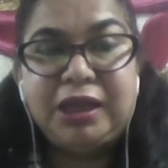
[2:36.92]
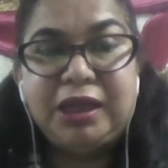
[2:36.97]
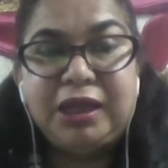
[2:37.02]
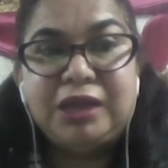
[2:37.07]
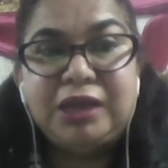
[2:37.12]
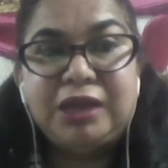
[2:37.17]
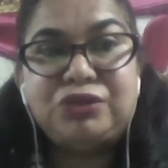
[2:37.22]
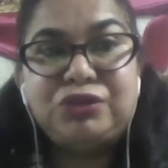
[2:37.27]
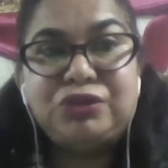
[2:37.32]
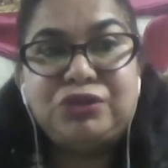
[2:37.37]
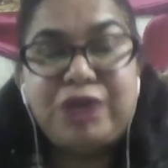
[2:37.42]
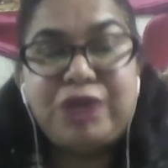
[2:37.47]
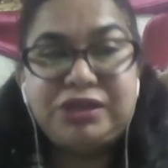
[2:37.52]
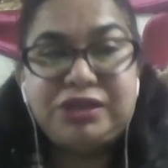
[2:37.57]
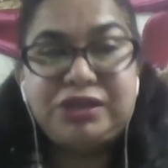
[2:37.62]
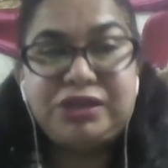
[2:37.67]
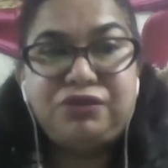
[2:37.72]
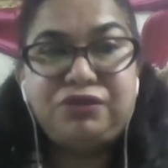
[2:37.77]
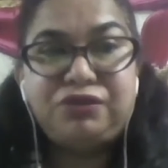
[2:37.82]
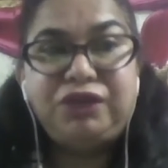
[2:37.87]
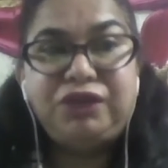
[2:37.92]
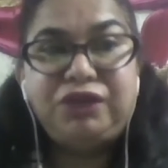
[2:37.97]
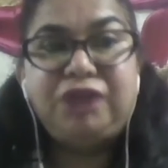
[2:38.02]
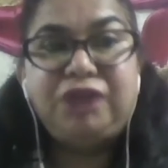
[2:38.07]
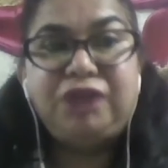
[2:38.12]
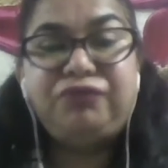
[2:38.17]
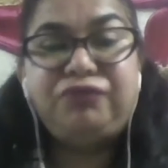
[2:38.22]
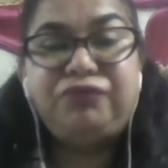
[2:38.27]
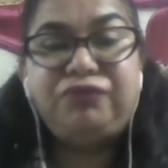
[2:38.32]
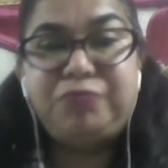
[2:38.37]
So rest of the
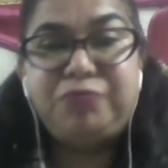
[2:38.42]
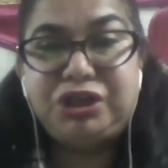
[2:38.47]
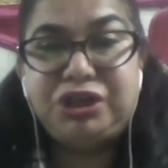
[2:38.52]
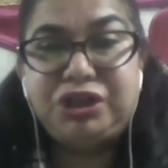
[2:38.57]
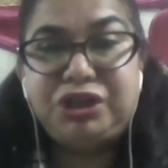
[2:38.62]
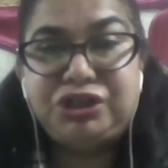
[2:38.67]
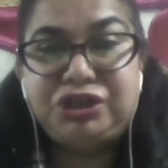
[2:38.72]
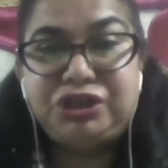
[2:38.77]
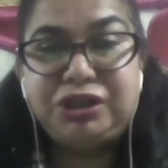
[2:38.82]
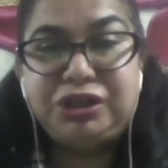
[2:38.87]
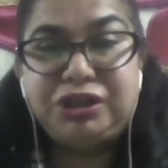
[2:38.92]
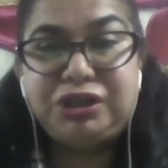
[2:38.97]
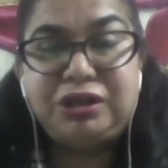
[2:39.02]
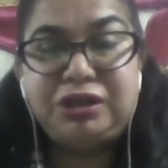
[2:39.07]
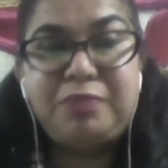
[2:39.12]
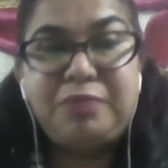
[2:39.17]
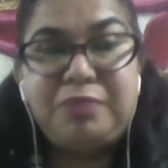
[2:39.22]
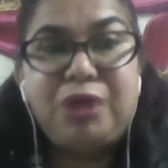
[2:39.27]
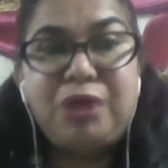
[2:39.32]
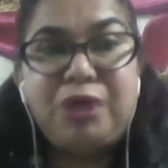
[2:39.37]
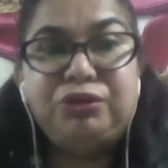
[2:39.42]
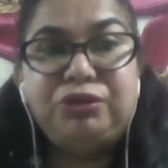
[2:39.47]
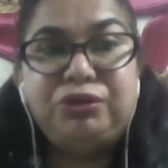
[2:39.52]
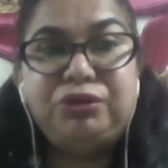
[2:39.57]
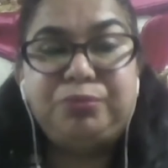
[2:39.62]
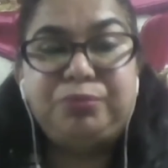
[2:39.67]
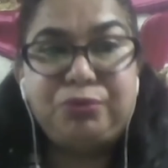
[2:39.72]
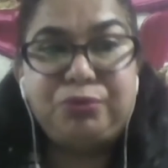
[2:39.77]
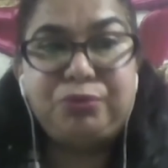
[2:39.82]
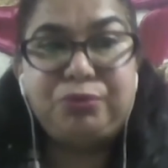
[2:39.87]
information about the
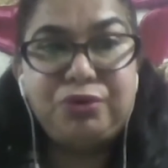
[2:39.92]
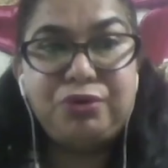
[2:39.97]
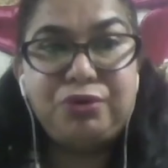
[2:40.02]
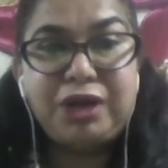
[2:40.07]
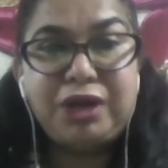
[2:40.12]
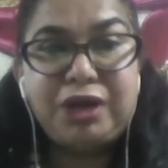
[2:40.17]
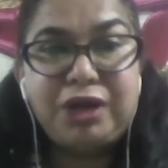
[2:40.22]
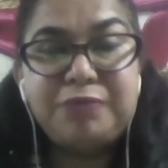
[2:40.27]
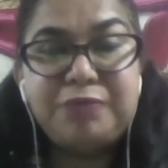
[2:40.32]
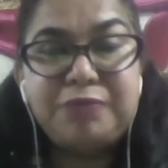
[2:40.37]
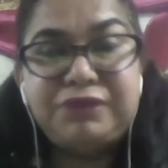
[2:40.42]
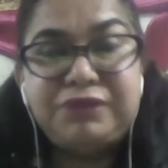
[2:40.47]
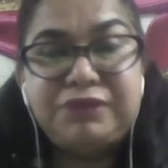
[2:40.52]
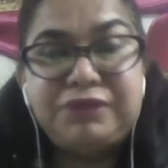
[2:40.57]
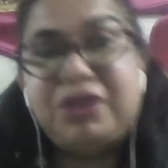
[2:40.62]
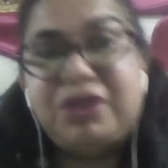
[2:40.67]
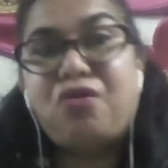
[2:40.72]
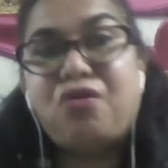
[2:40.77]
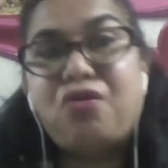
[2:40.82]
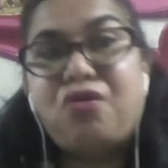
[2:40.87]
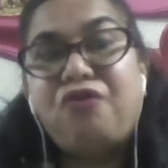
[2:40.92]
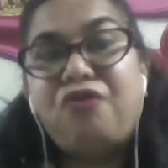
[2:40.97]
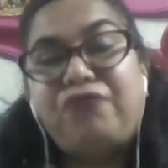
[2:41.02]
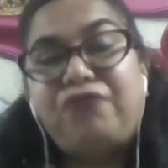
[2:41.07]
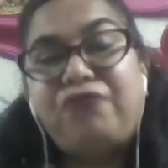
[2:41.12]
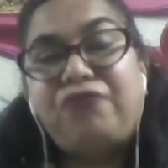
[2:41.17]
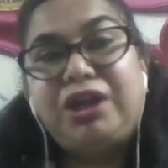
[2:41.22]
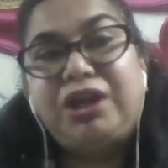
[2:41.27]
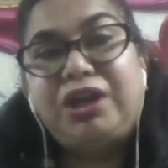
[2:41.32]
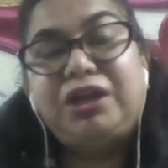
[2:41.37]
programs we are
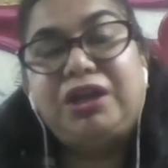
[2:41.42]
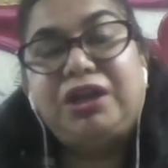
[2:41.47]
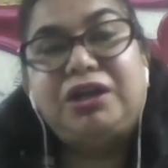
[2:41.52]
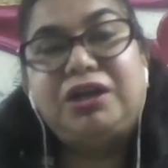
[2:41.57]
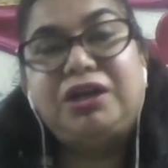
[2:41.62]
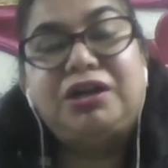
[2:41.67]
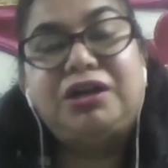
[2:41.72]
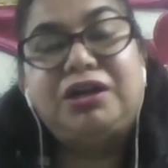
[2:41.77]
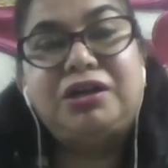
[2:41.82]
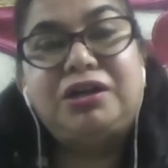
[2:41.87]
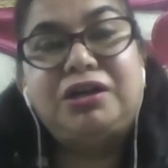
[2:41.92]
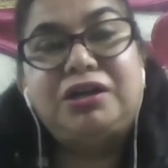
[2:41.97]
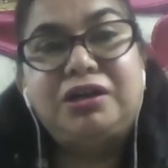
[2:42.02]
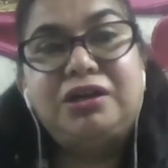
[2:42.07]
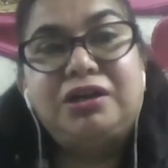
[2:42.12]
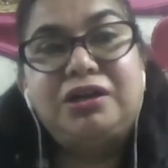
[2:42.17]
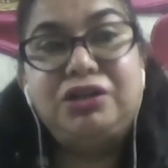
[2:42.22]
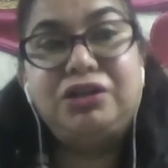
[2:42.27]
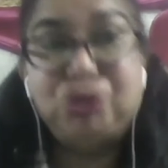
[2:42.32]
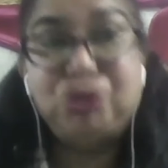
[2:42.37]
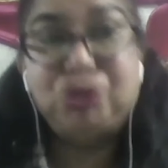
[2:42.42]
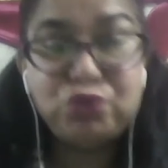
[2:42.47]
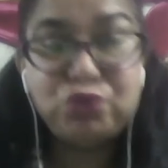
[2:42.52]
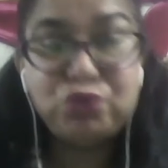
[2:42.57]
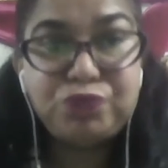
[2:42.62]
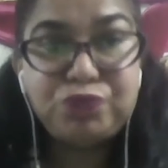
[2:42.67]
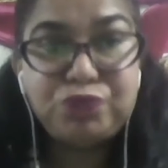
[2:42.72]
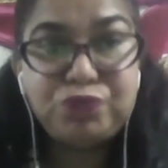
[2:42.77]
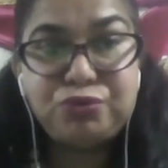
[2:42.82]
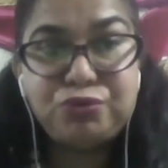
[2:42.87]
offering,
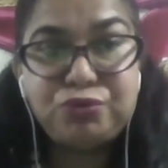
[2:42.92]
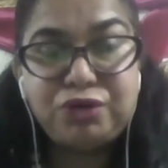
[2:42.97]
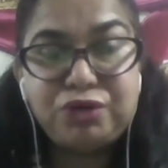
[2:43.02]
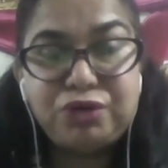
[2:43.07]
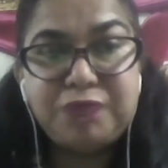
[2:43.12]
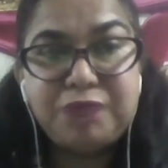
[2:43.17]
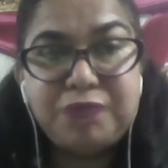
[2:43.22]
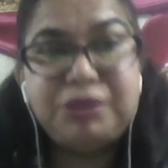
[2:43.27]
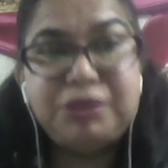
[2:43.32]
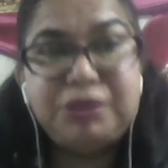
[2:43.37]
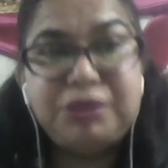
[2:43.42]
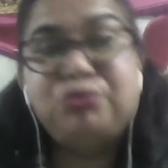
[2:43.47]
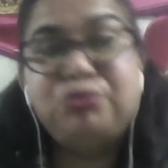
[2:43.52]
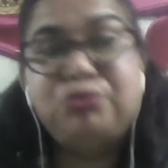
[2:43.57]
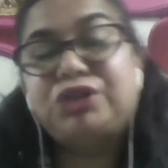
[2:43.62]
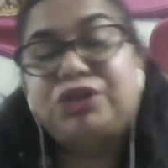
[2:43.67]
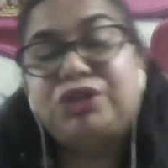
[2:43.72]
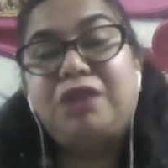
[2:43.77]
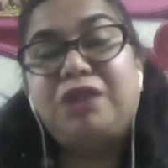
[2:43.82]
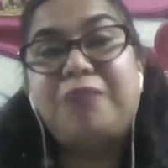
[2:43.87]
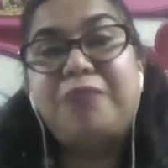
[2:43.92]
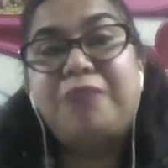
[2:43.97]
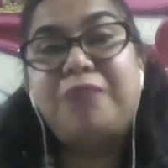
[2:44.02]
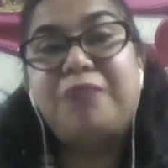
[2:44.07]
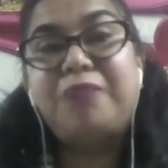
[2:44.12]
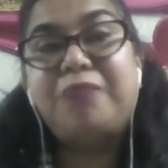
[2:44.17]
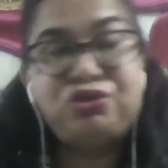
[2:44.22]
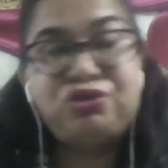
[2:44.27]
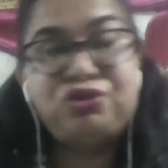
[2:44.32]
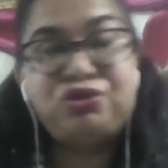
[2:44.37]
UG programs, those are
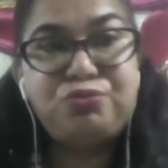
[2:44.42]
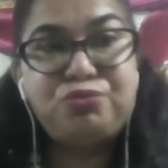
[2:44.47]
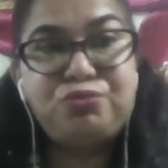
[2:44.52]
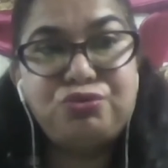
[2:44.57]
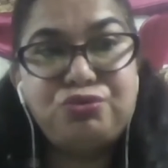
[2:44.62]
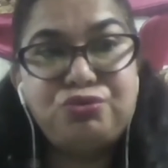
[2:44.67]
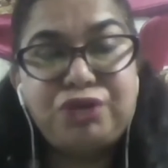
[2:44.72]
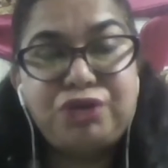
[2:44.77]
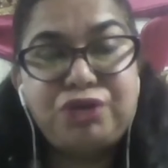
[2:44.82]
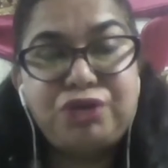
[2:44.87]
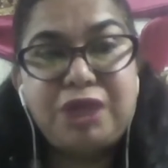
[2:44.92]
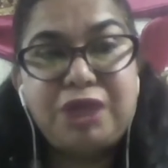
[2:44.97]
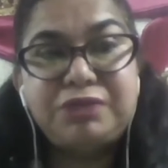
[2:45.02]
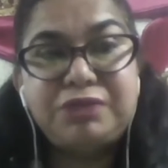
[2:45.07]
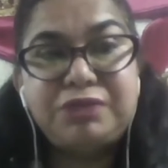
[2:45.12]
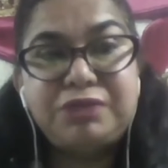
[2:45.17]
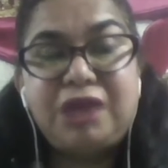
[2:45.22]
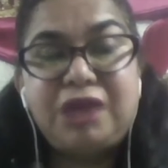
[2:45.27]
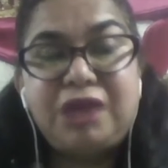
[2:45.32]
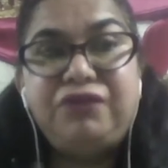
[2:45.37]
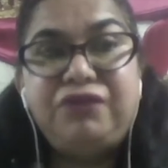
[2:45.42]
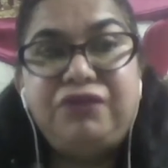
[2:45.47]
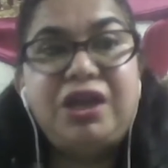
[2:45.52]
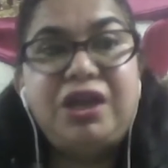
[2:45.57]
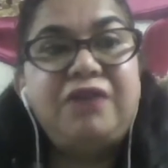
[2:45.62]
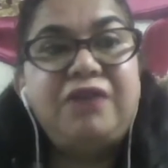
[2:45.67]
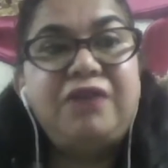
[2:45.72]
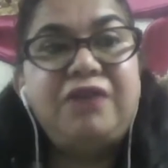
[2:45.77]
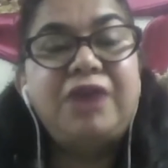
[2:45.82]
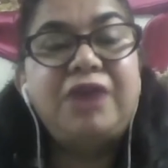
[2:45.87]
bachelor programs, and we
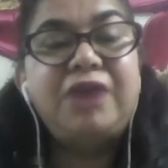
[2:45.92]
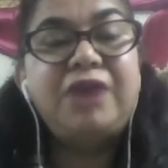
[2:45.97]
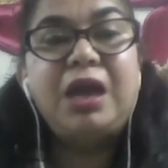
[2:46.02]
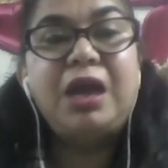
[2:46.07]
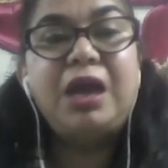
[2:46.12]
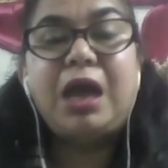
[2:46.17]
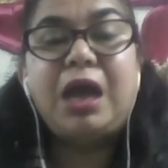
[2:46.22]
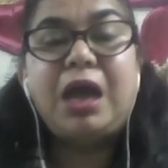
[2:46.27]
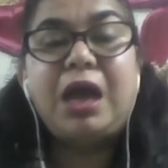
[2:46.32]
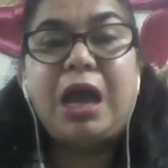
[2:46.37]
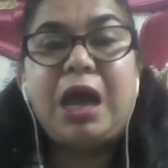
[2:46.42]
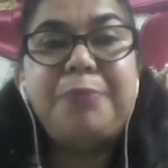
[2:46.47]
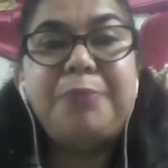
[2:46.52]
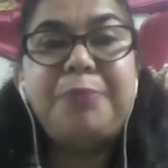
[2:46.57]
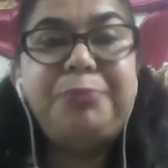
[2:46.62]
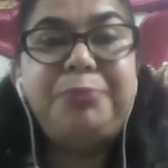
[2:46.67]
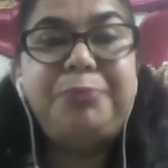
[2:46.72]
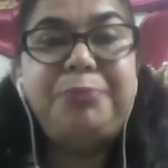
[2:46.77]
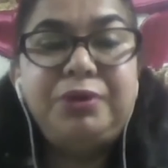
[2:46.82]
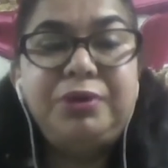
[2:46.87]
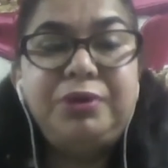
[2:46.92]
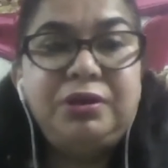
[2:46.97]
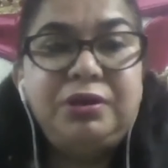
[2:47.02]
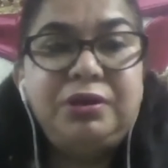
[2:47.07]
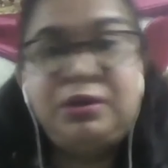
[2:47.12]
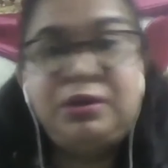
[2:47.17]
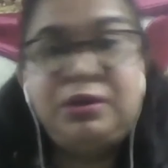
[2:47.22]
have ample